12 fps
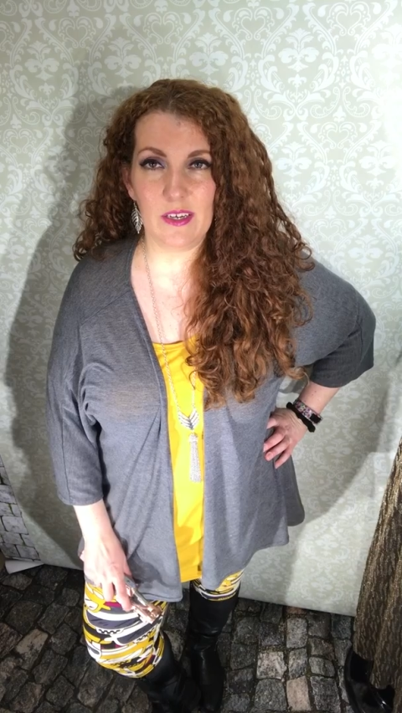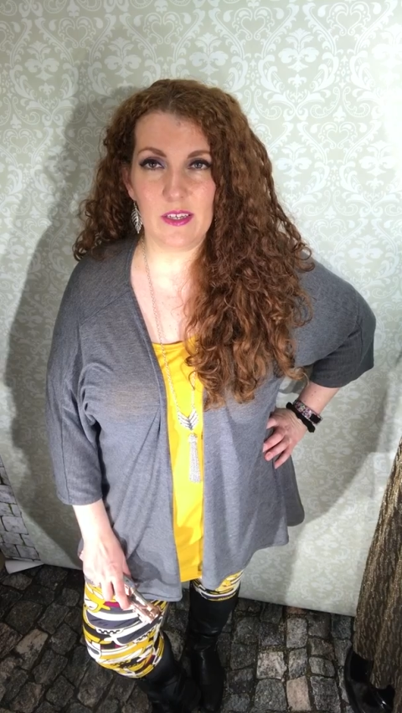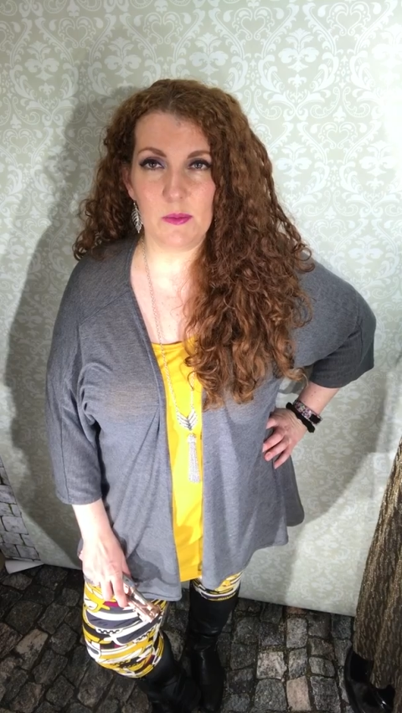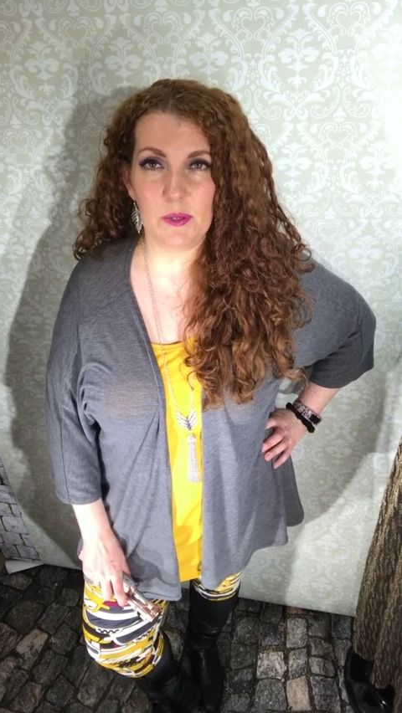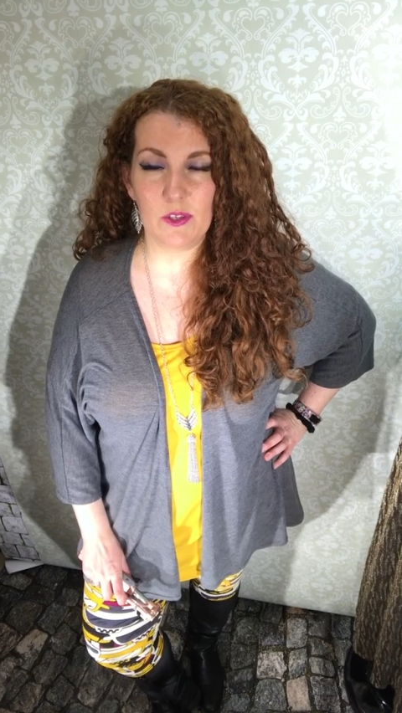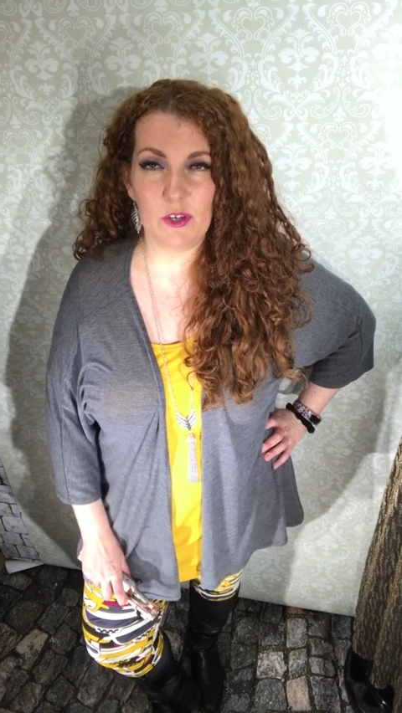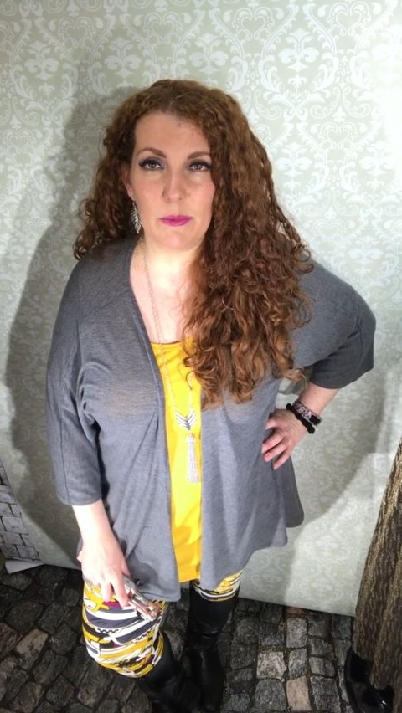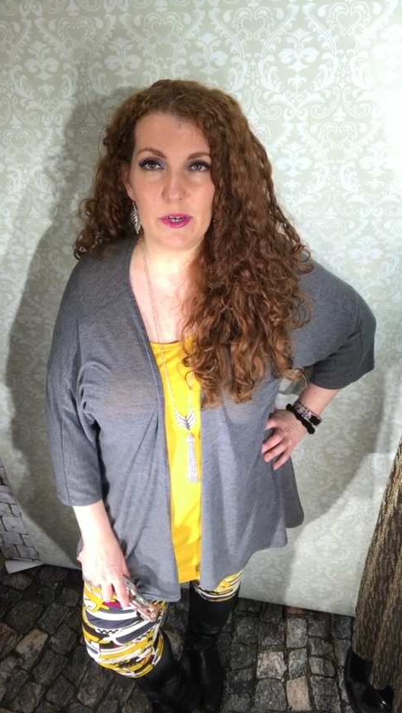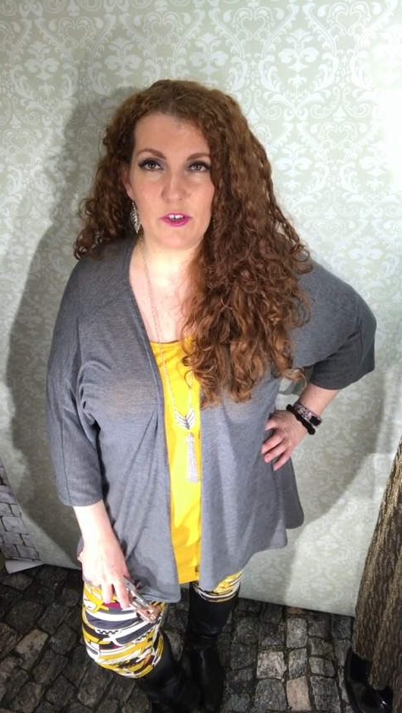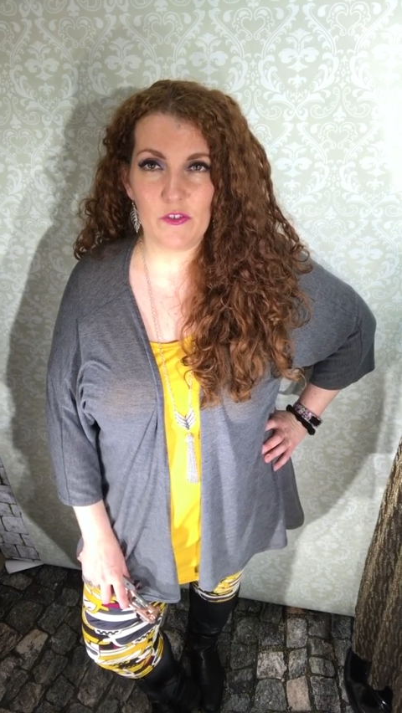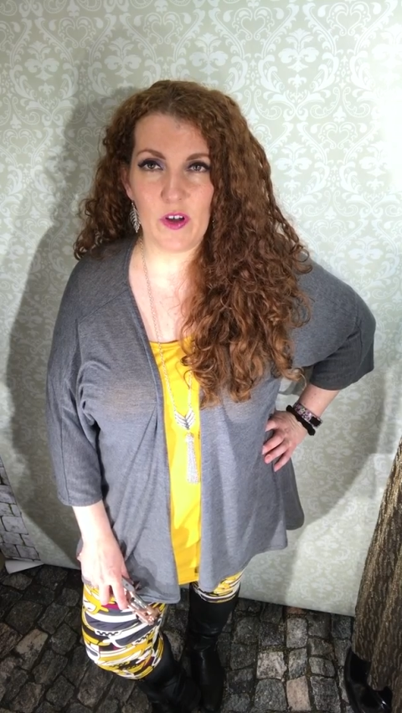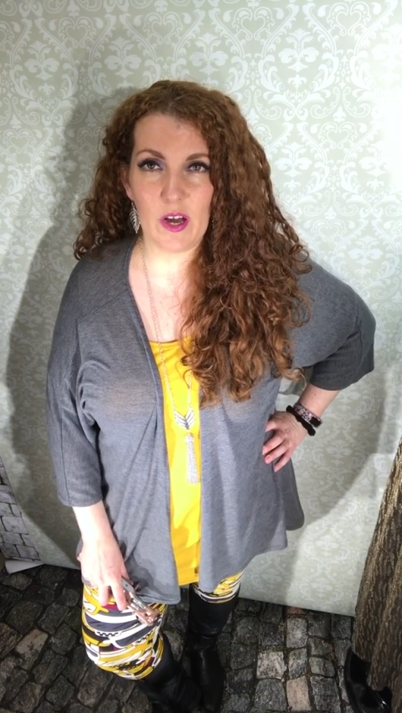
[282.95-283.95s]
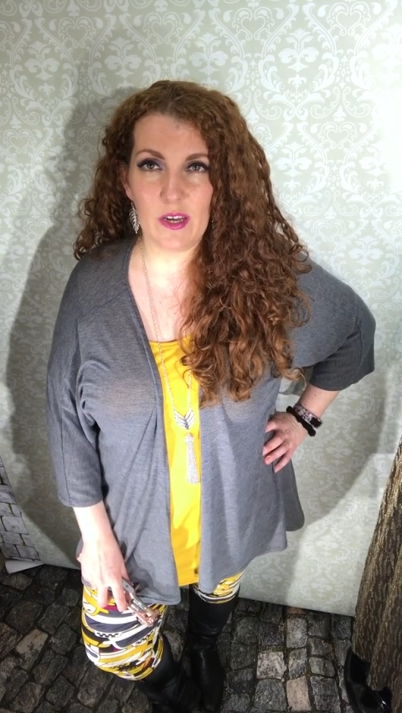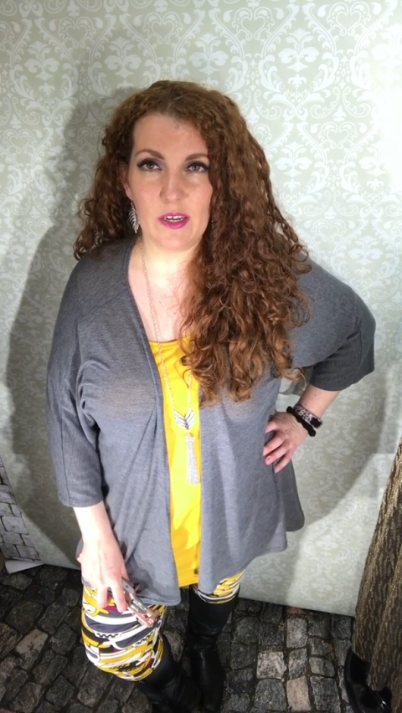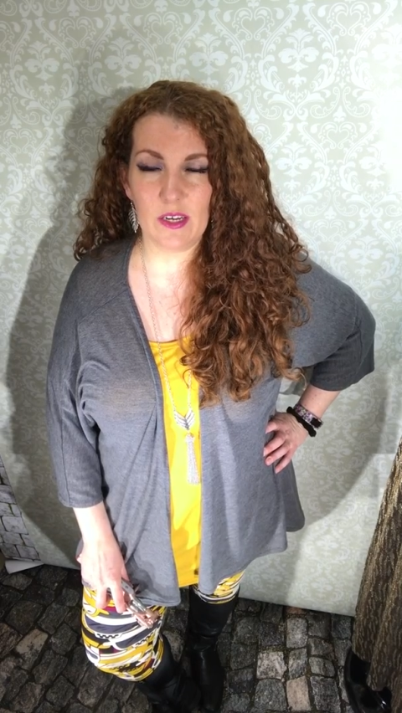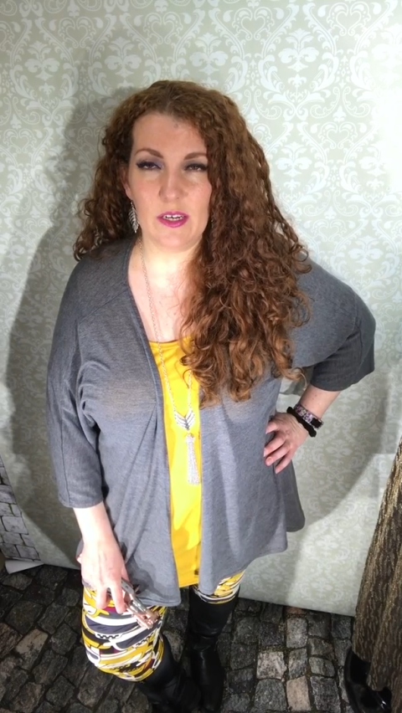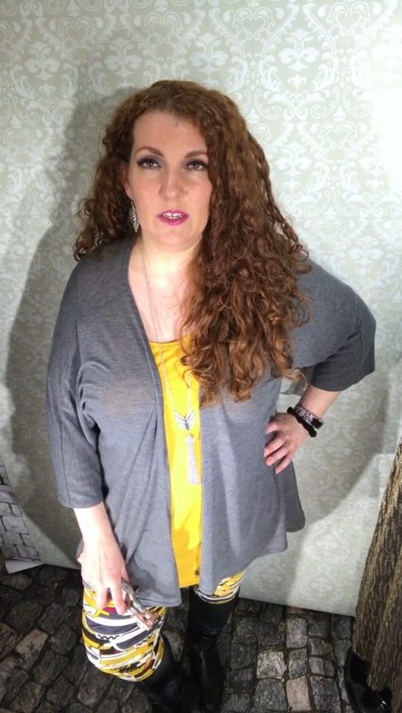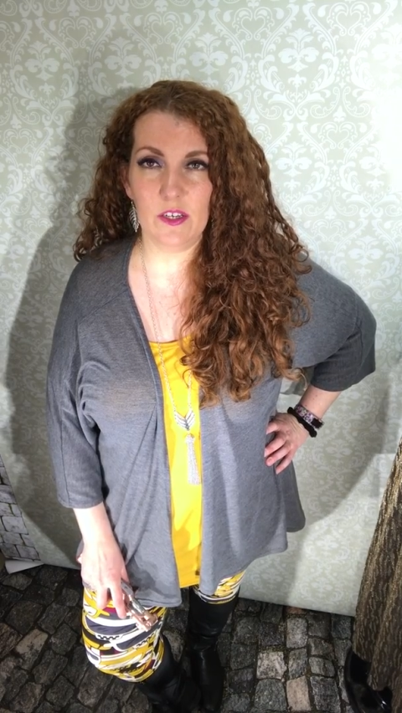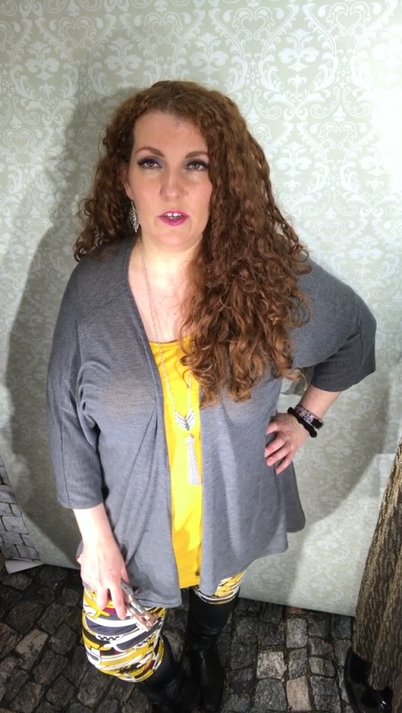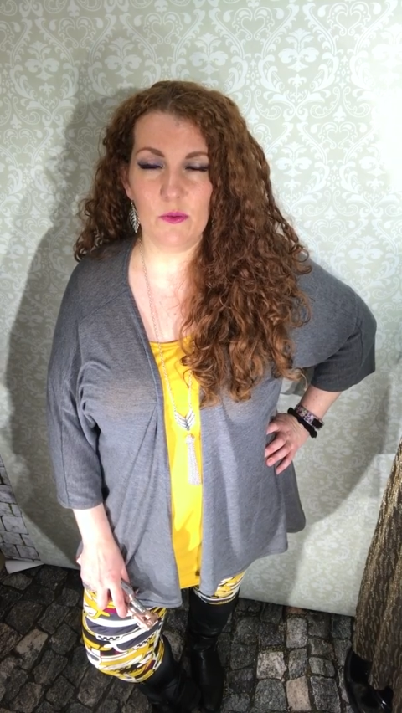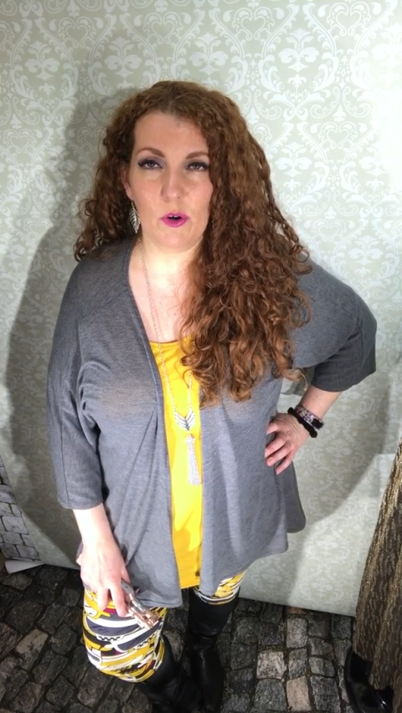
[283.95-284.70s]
It's been so much fun getting to